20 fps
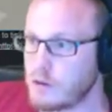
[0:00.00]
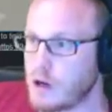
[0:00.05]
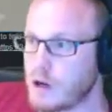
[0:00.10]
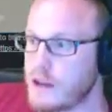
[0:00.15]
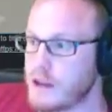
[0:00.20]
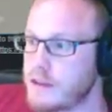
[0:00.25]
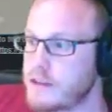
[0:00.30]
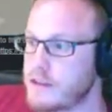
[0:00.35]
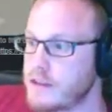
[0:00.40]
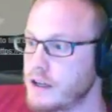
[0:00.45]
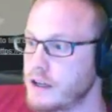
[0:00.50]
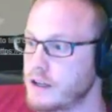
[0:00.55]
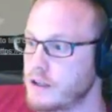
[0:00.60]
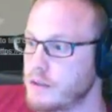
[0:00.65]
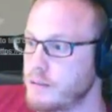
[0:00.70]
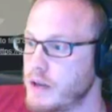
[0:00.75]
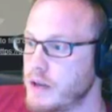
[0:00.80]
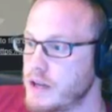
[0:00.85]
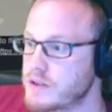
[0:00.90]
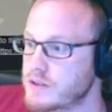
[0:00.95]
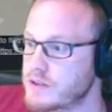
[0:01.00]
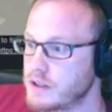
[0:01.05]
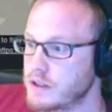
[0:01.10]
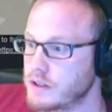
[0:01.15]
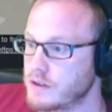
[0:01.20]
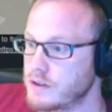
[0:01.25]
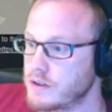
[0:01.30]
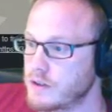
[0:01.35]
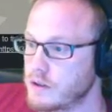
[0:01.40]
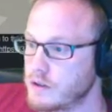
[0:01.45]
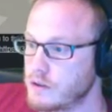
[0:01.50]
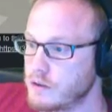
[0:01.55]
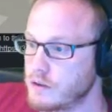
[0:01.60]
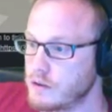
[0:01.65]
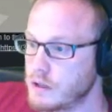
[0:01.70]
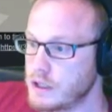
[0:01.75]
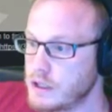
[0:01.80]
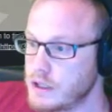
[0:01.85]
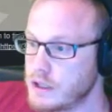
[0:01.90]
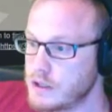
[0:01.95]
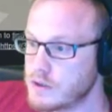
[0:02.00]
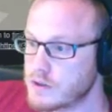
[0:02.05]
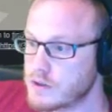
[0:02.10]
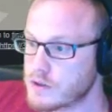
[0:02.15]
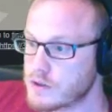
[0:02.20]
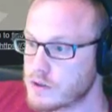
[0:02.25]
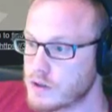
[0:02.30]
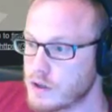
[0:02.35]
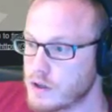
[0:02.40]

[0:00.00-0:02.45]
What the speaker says: I think the best thing to do is